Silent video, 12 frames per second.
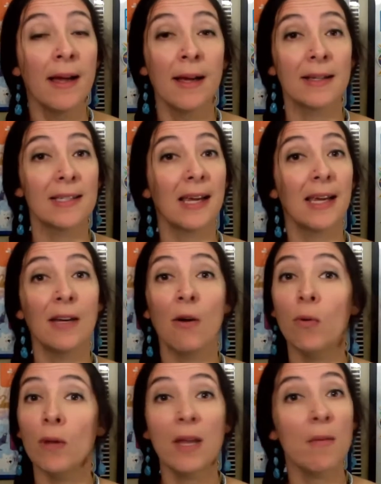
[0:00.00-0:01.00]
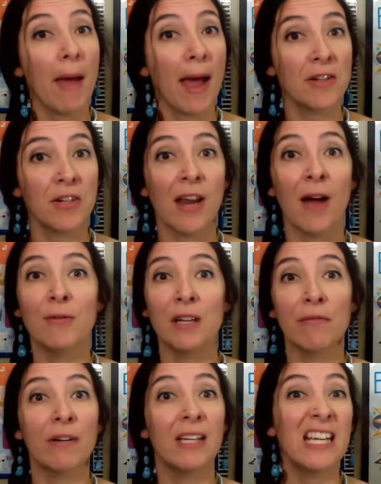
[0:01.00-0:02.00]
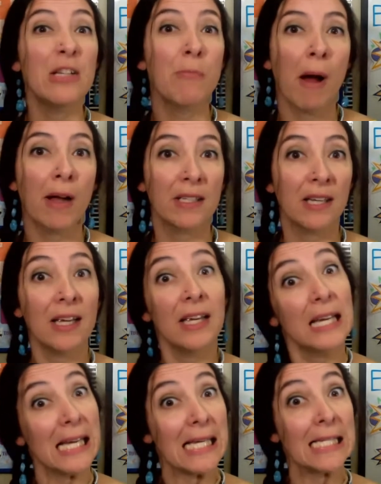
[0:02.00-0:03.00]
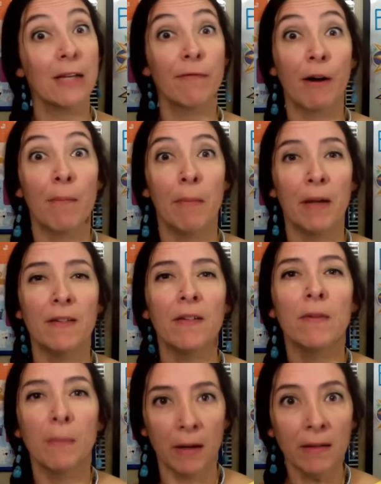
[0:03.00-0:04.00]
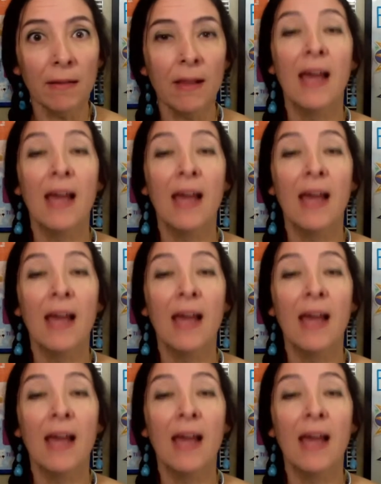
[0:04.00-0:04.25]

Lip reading: because I can only imagine how different each box is from month to month